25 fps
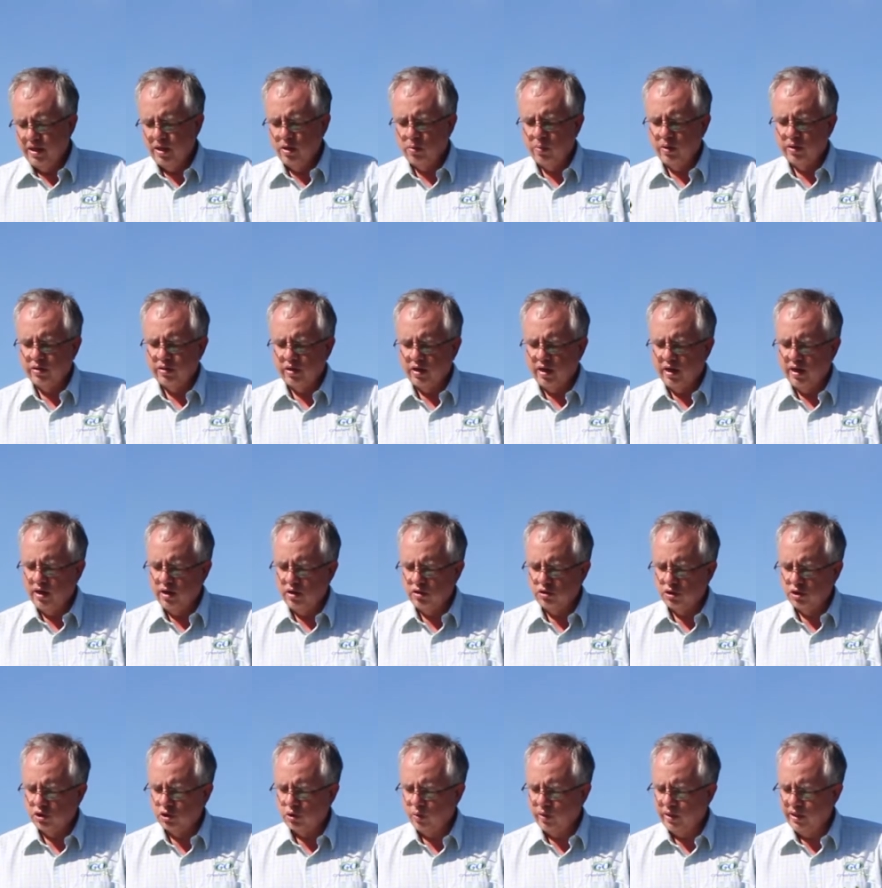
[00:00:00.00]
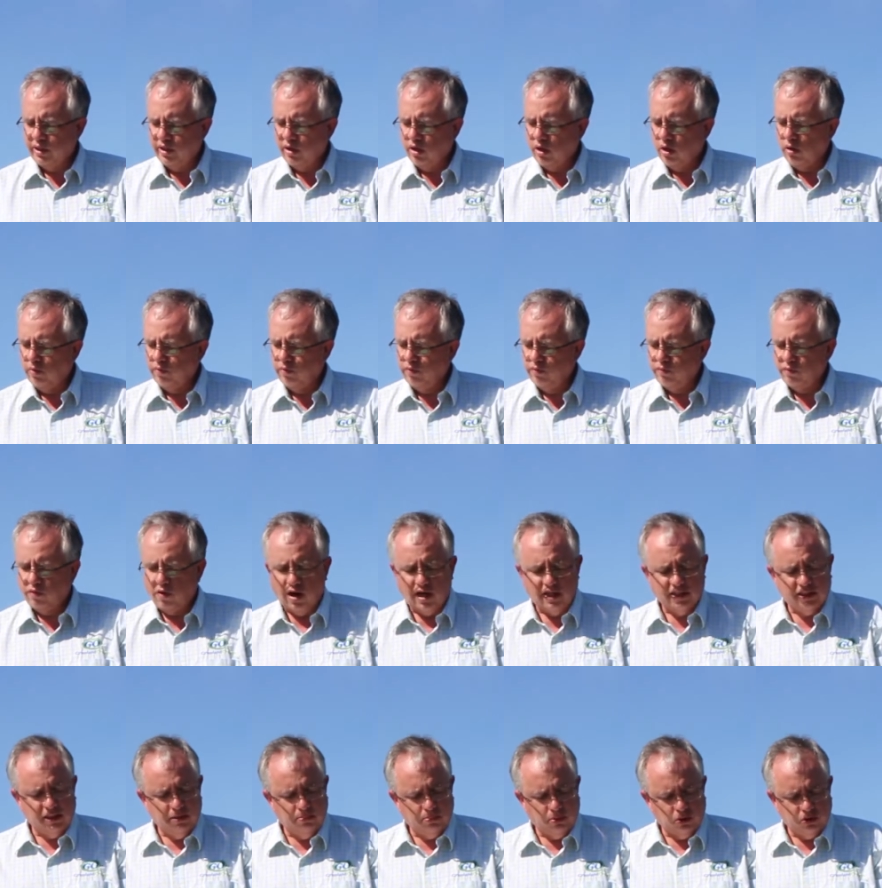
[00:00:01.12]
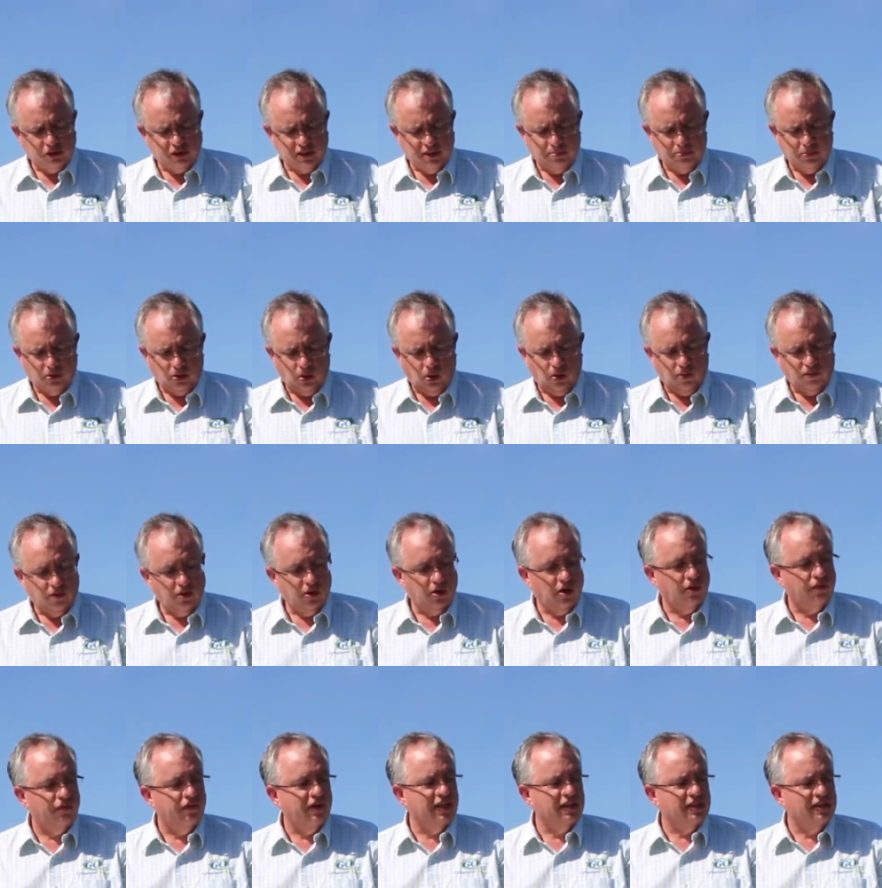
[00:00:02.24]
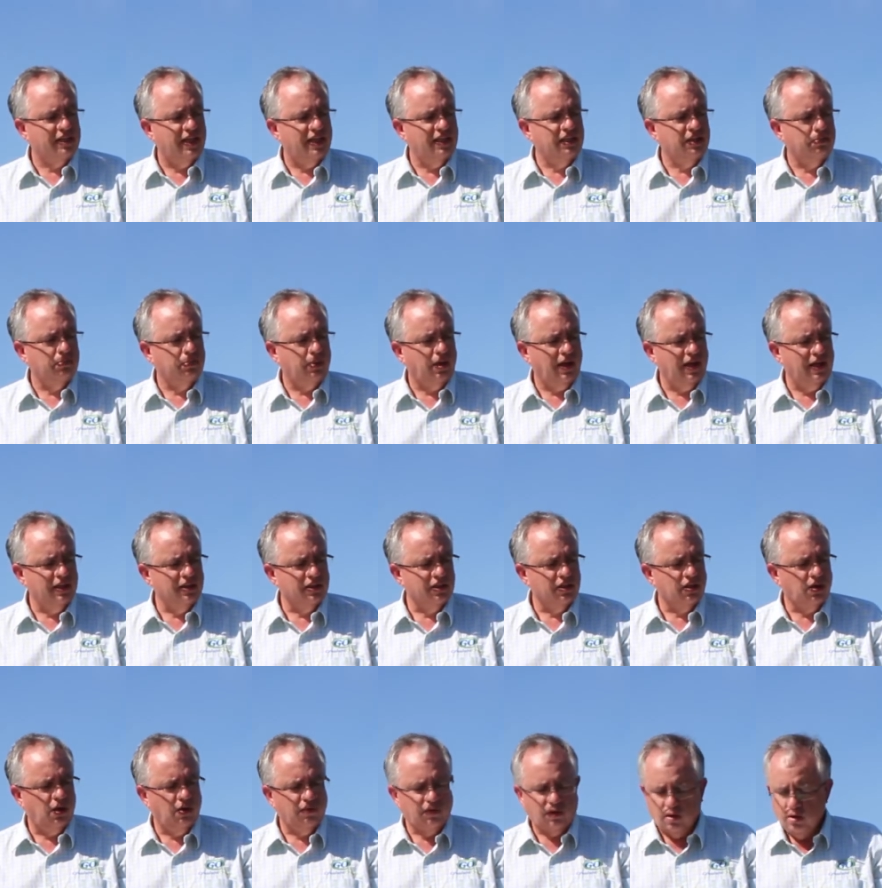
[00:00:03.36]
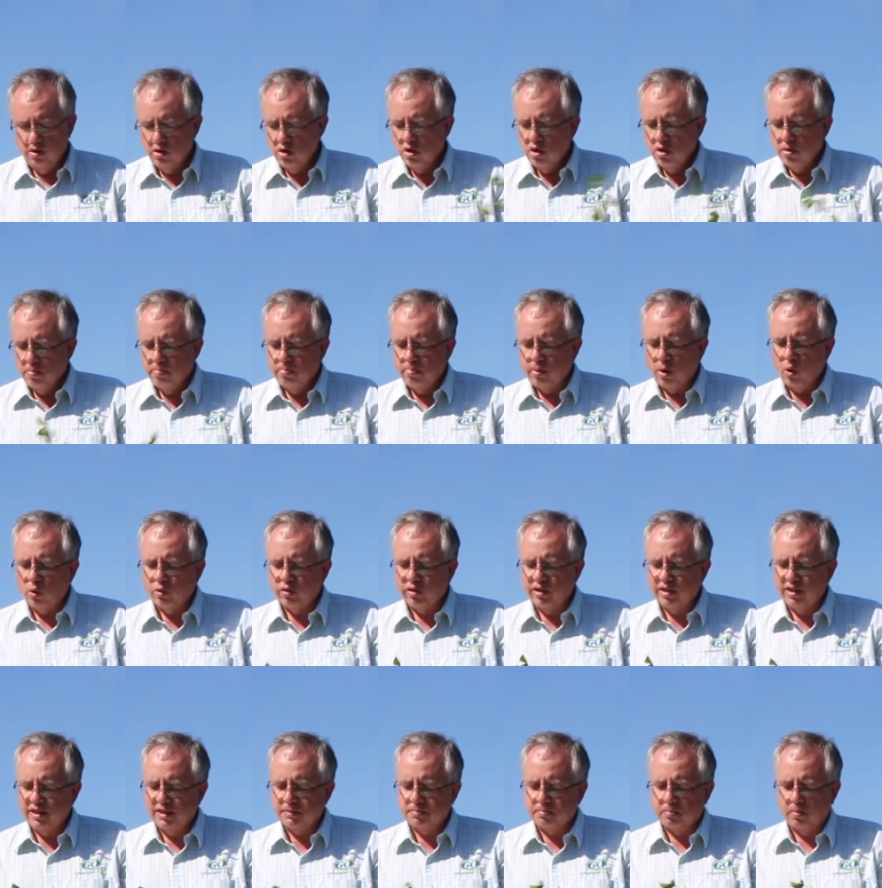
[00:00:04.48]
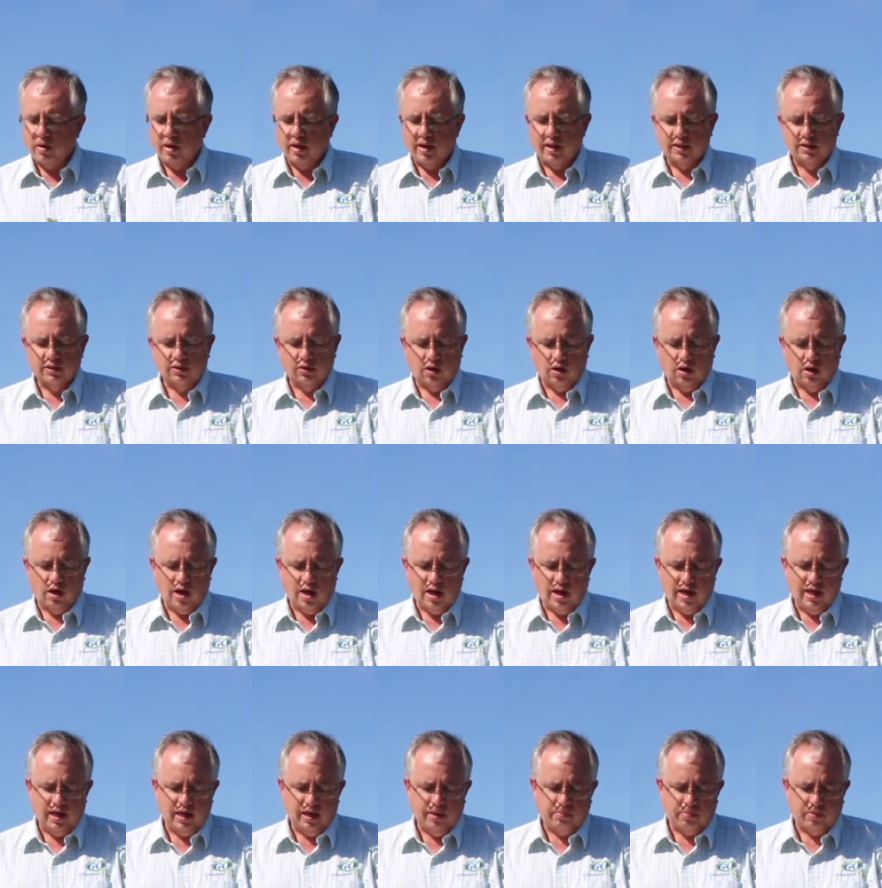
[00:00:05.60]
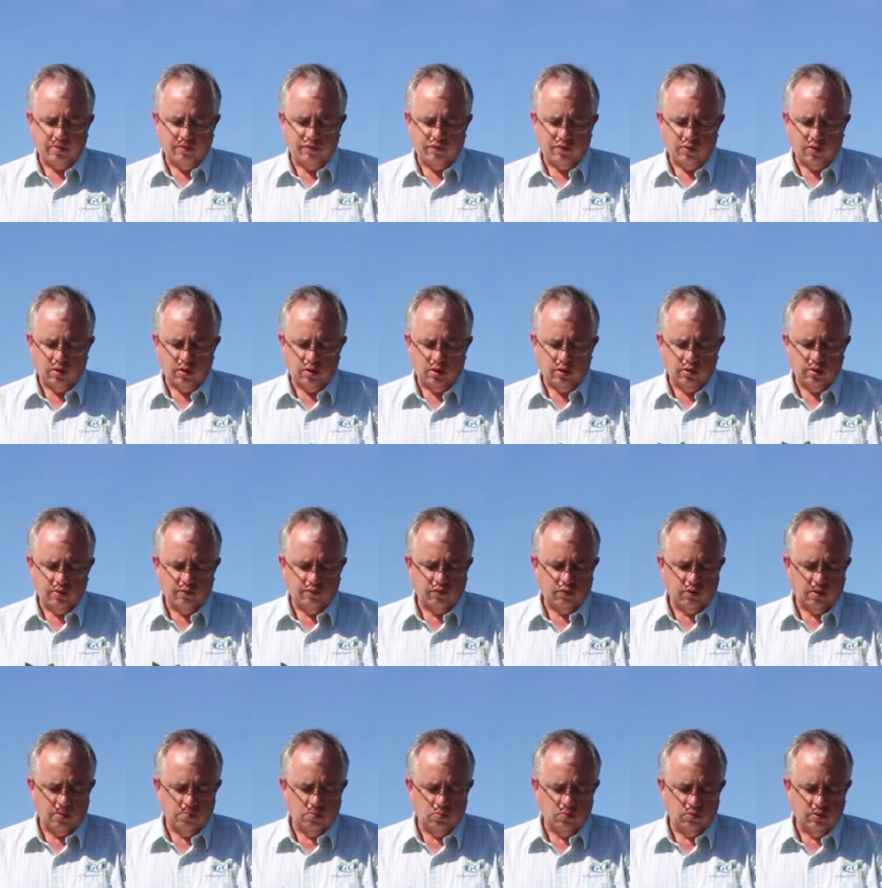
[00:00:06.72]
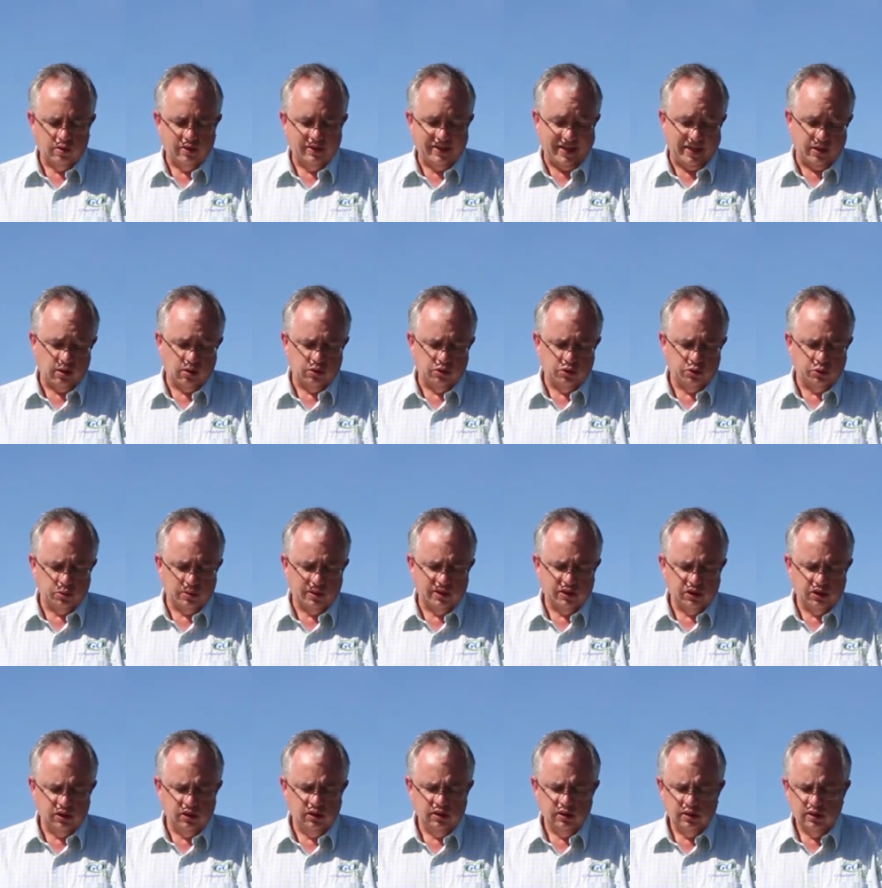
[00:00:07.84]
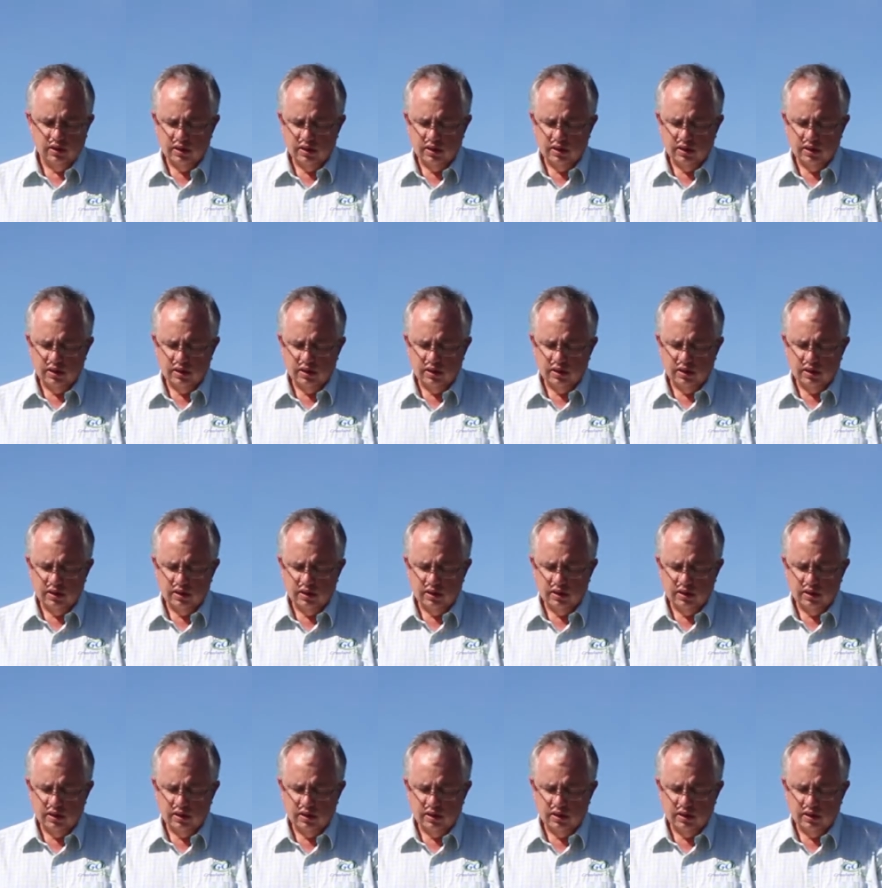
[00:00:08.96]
here with uh, showing our Frosty Berseem clover and our Fixation Balansa clover. Both of these products are highly preferred from deer nutrition.